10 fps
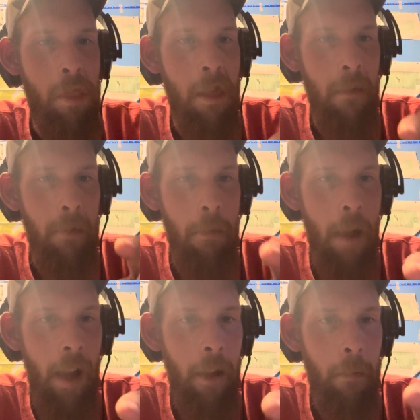If you
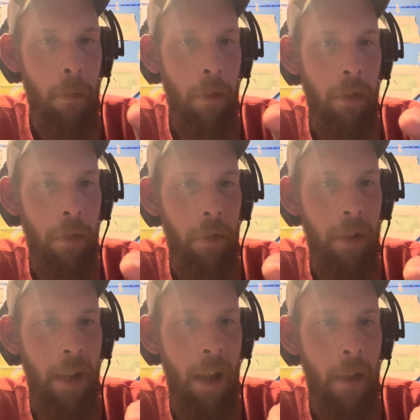pack it more than 3
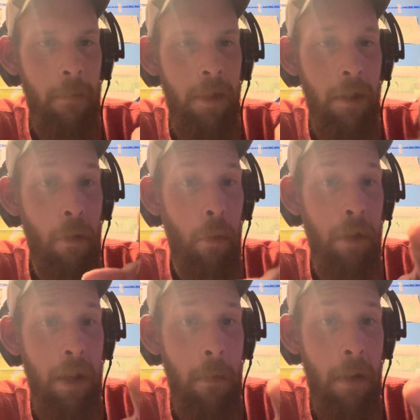times and you only
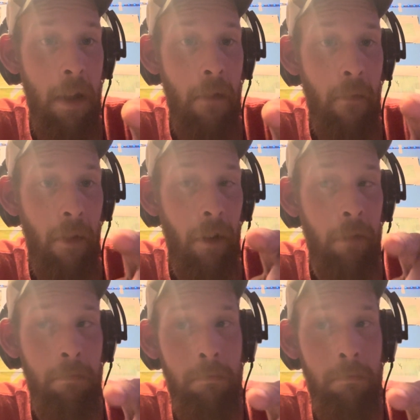keep it in for